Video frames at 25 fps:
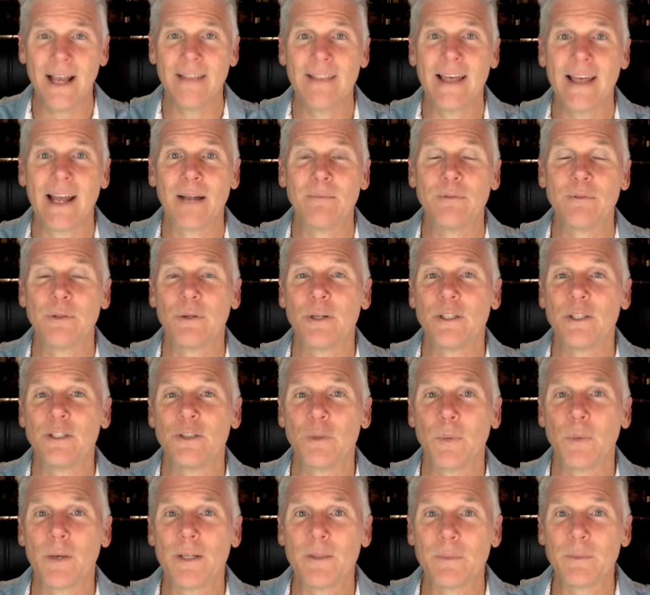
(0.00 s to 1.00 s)
that I'm doing a
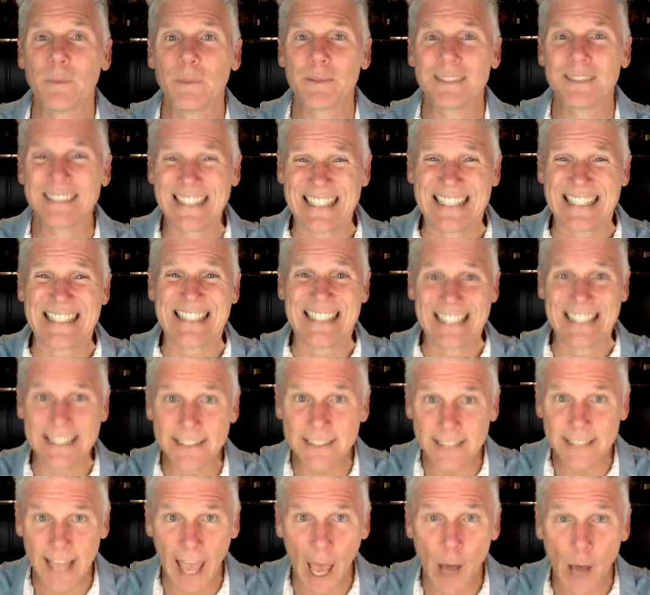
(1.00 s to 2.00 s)
20%
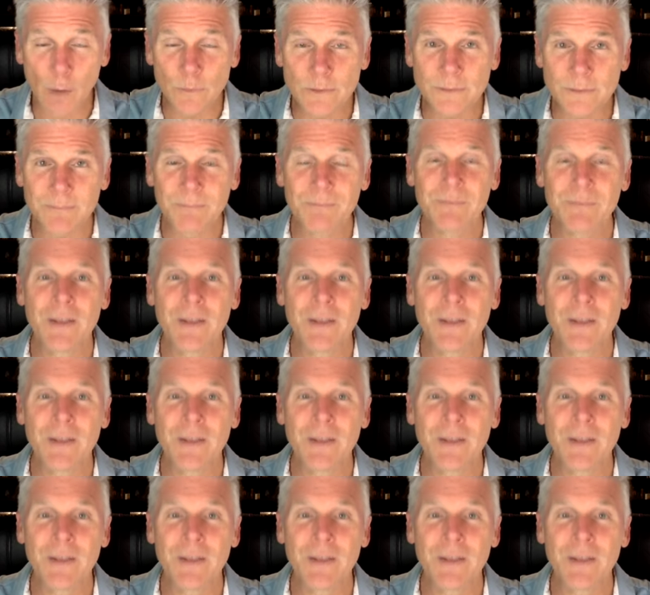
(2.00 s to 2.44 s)
discount.